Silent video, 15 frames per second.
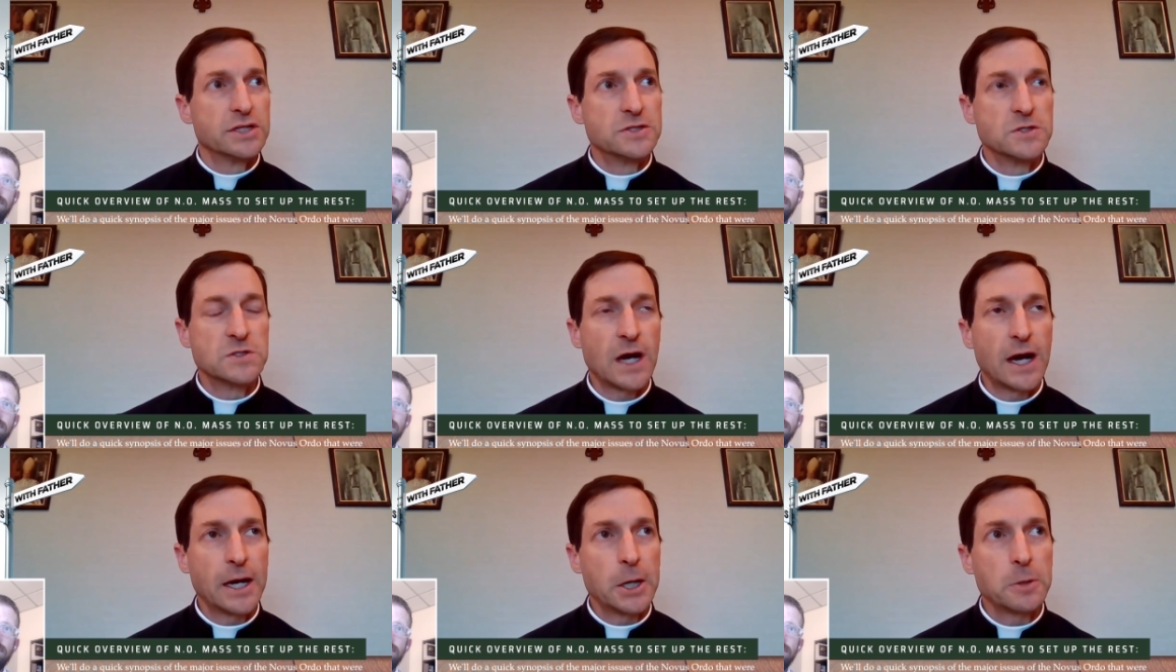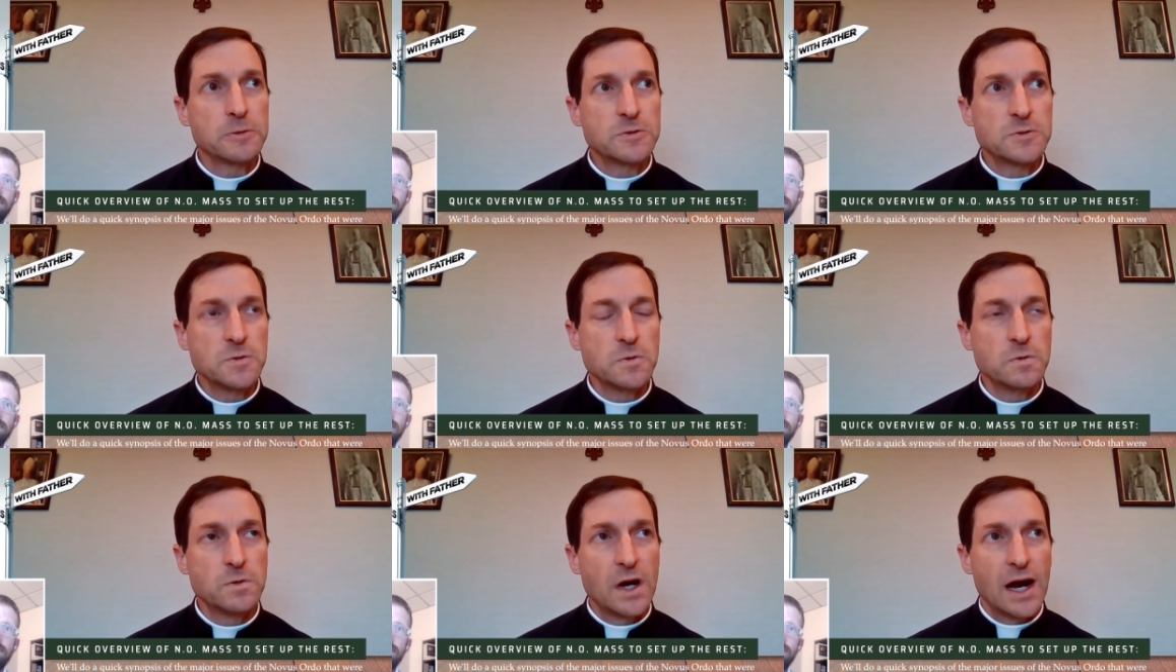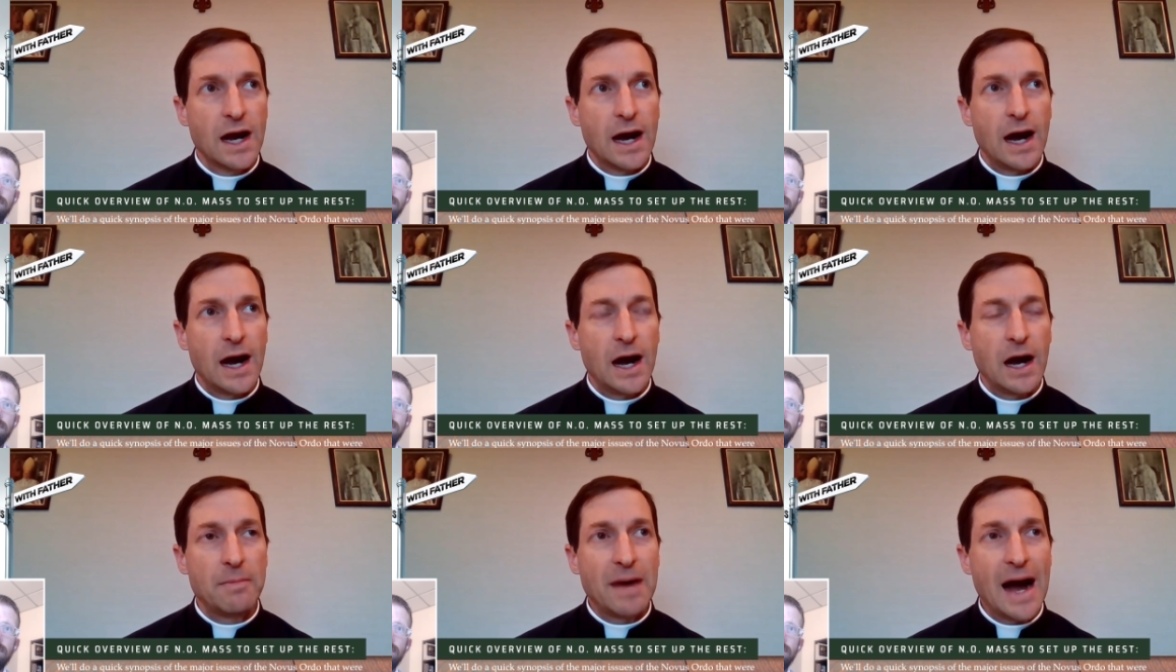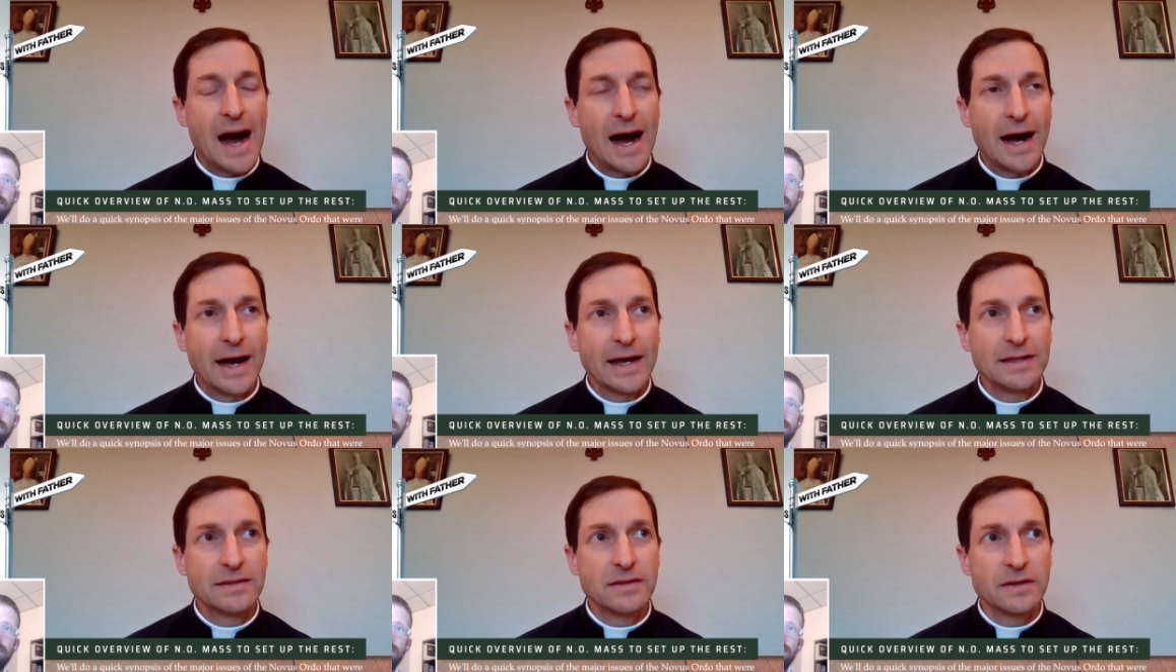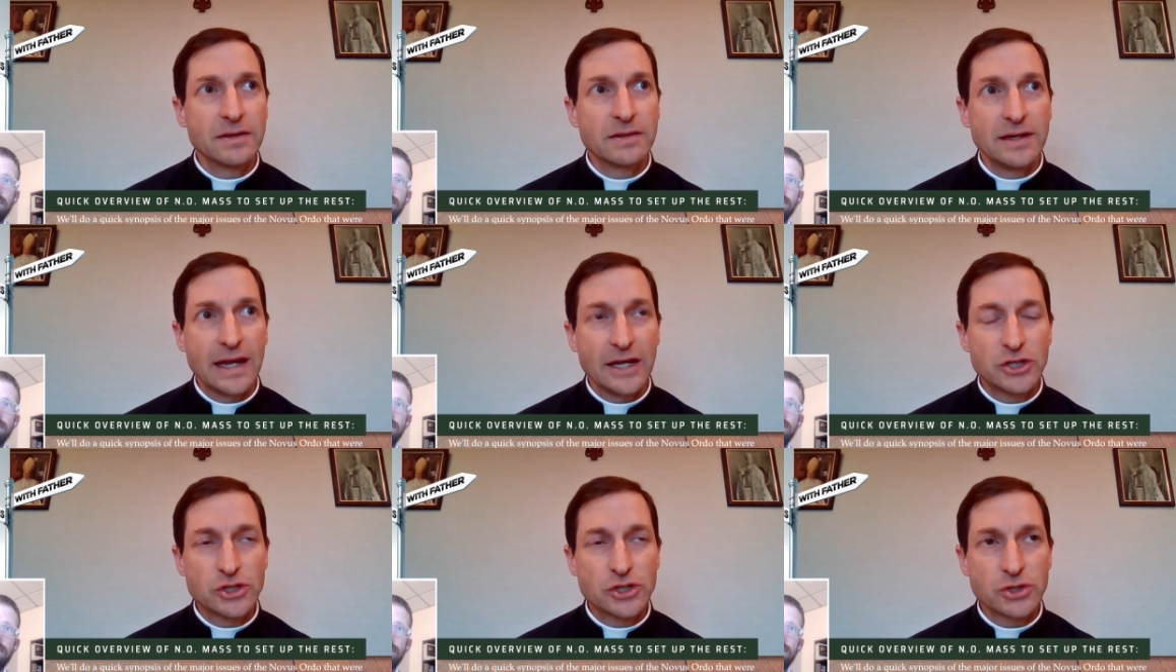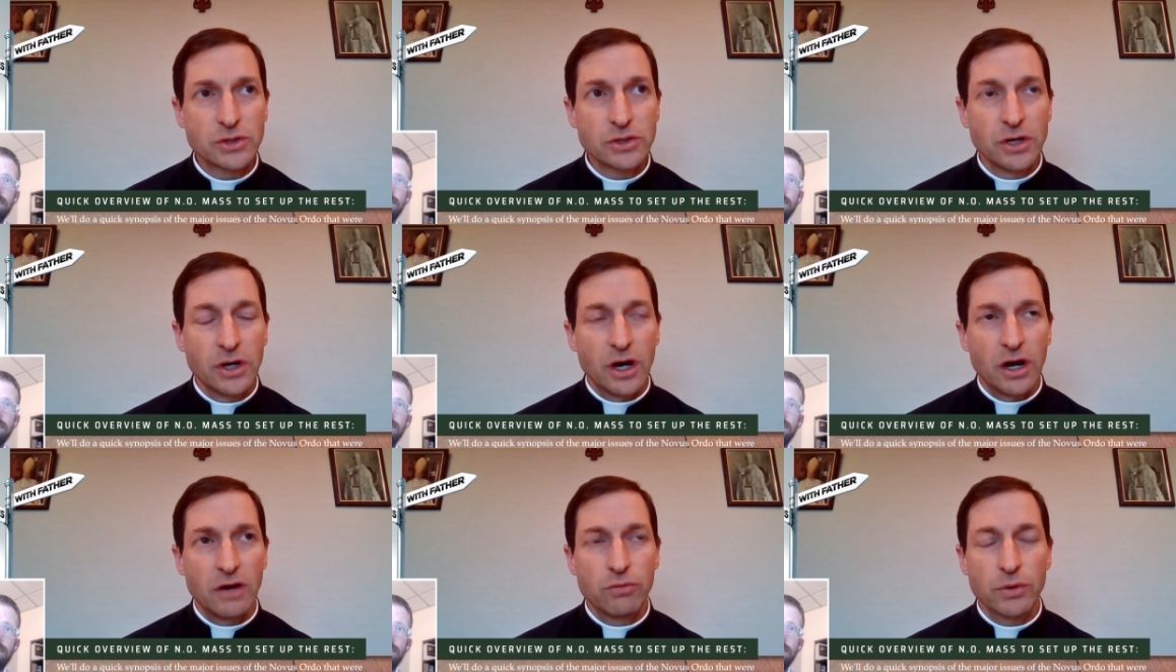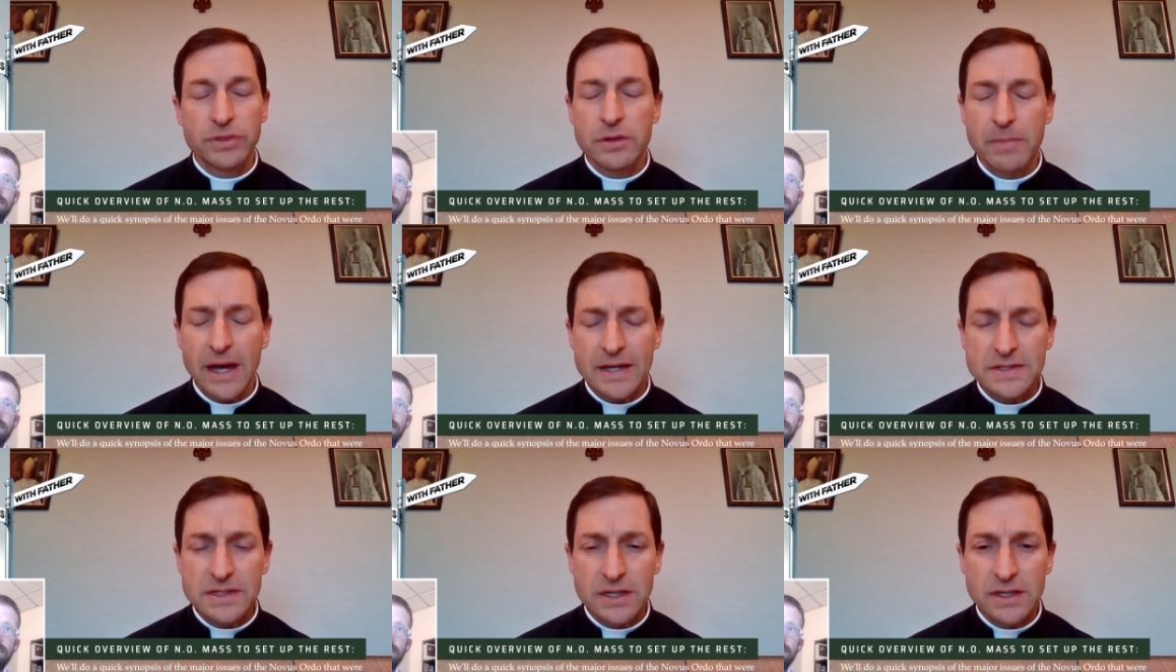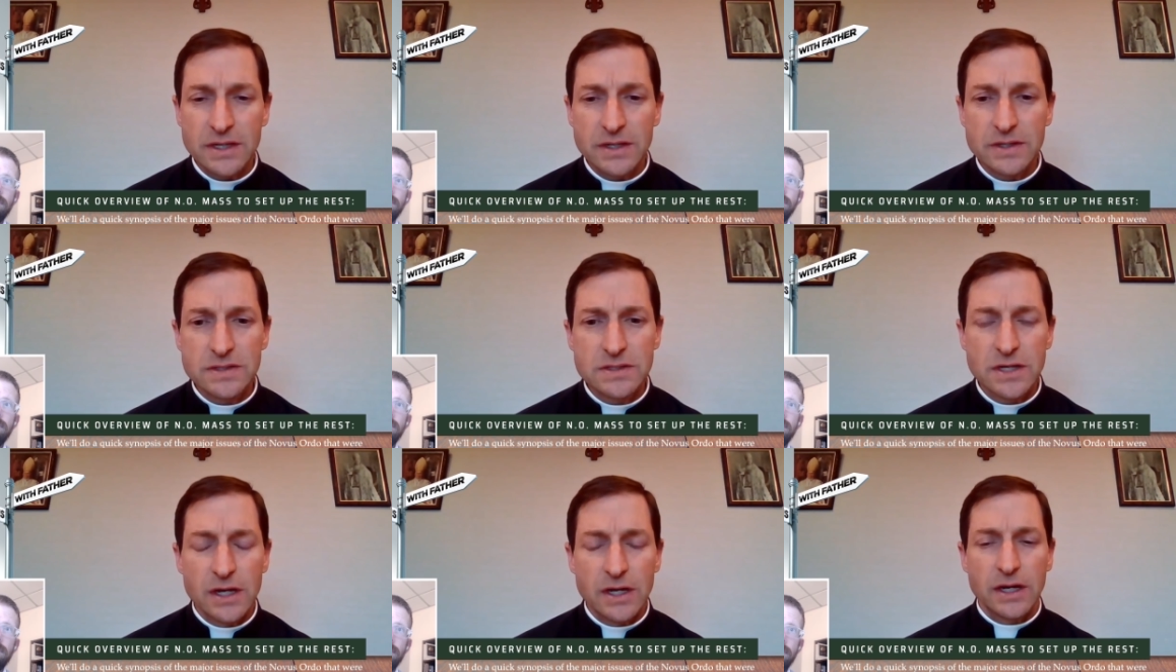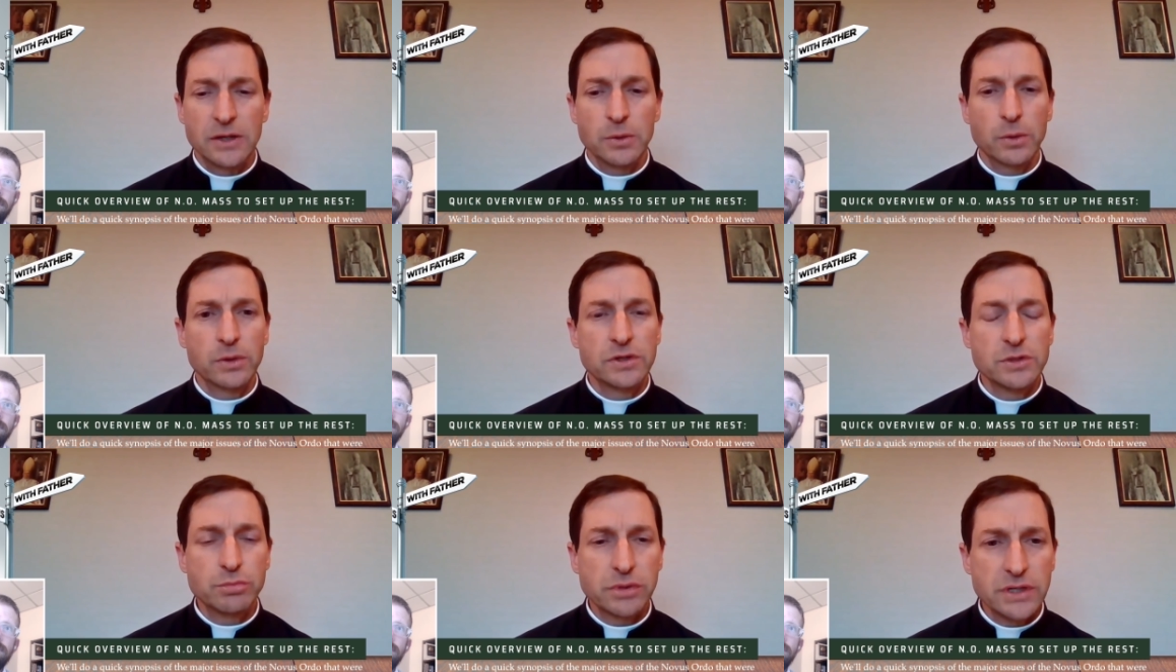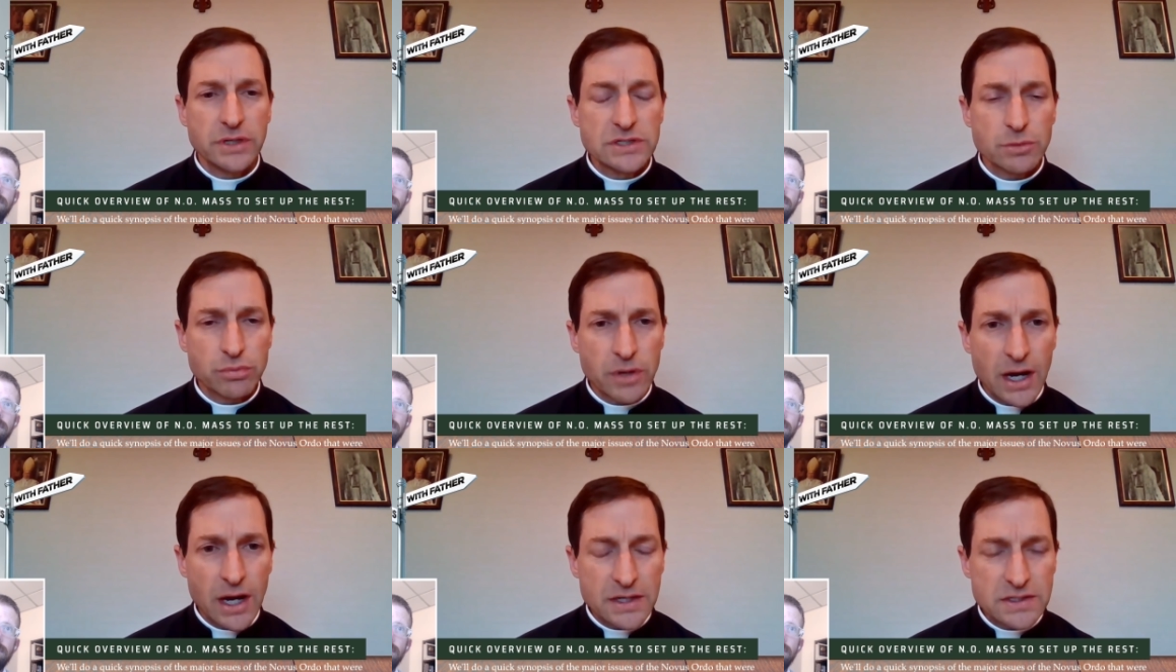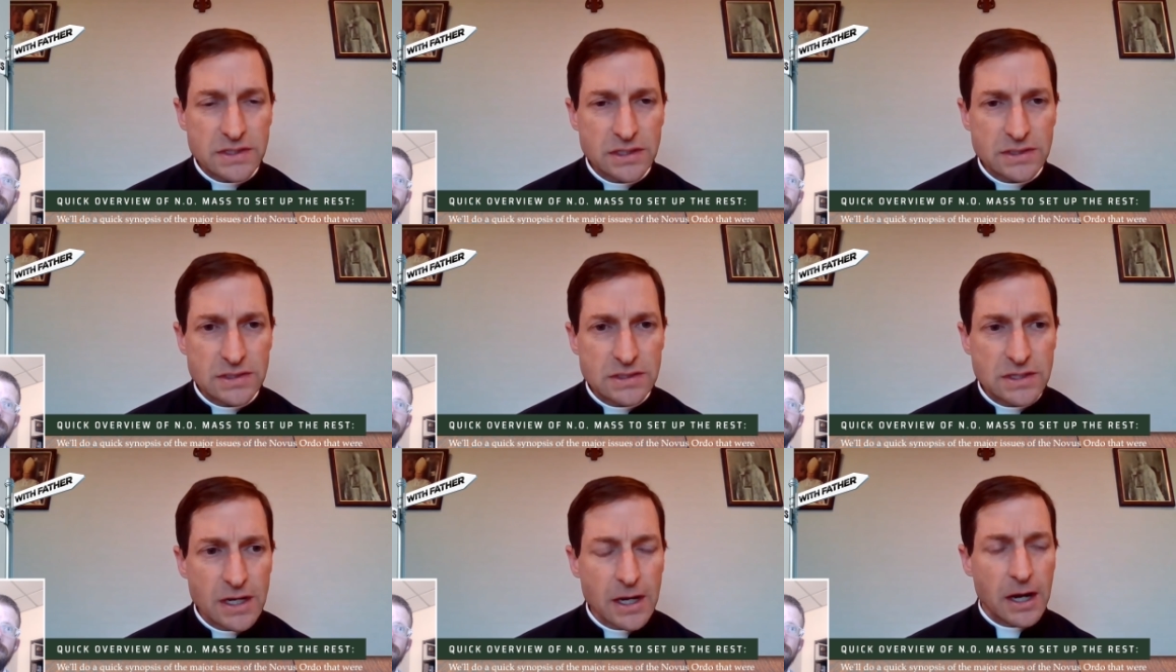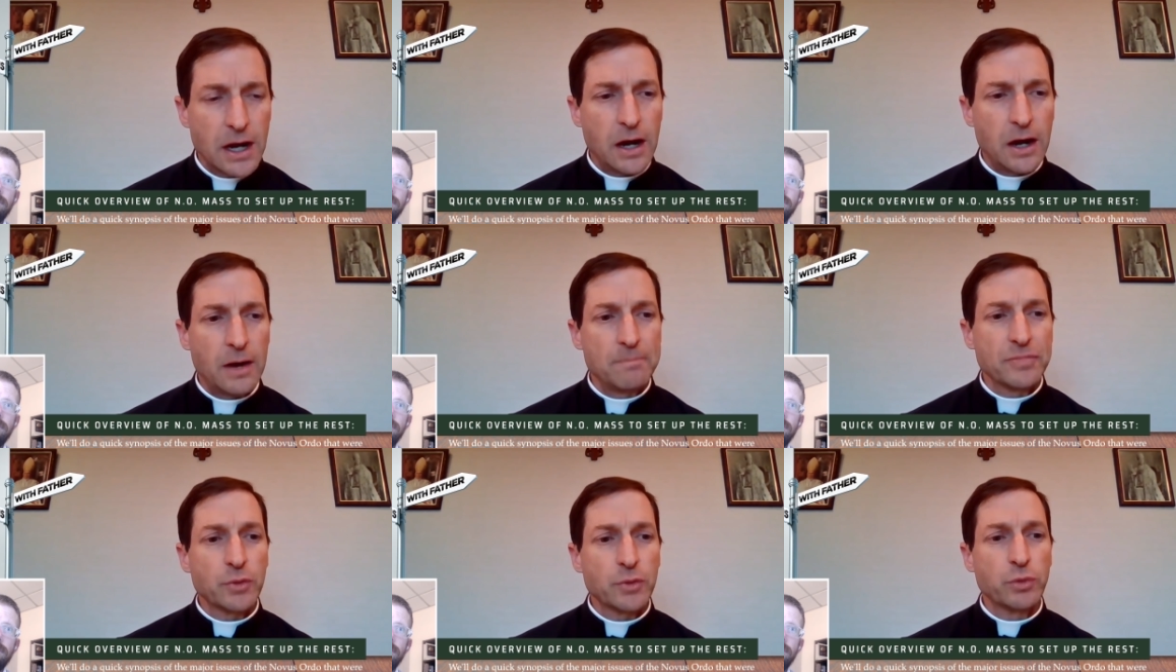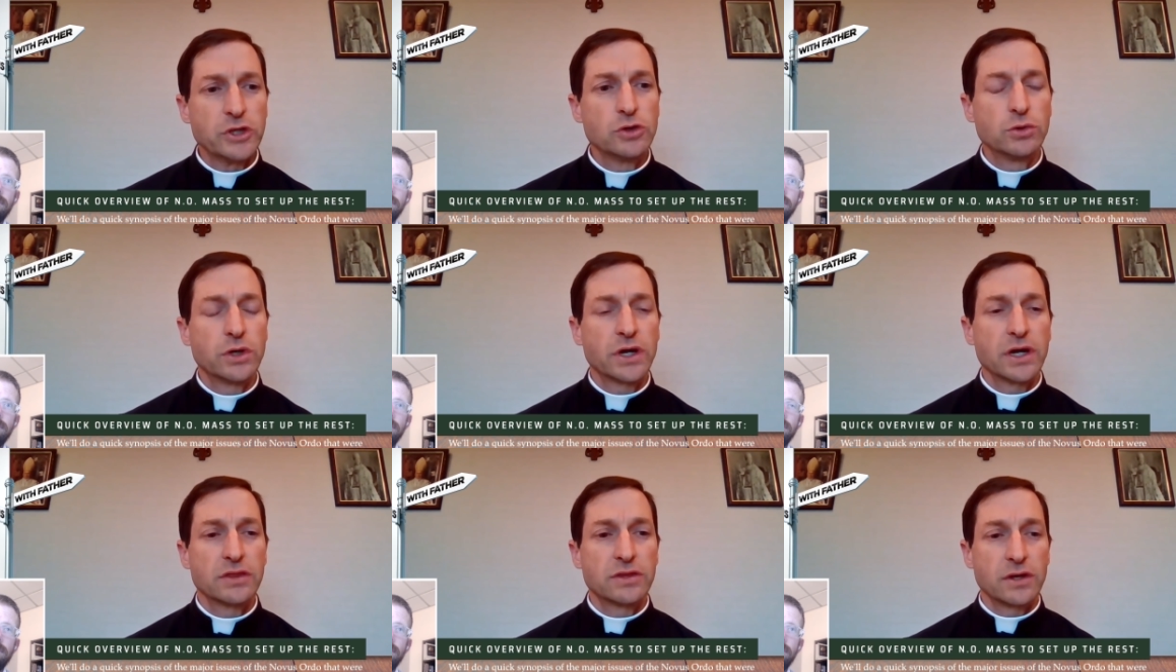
desire to hide the nature of what the Mass is in order to please the Protestants. When you look at